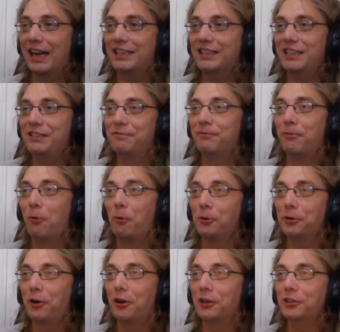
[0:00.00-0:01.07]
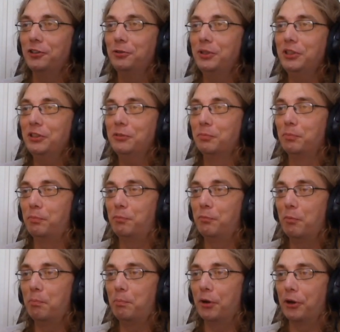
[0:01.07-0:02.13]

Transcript: actually vault onto it,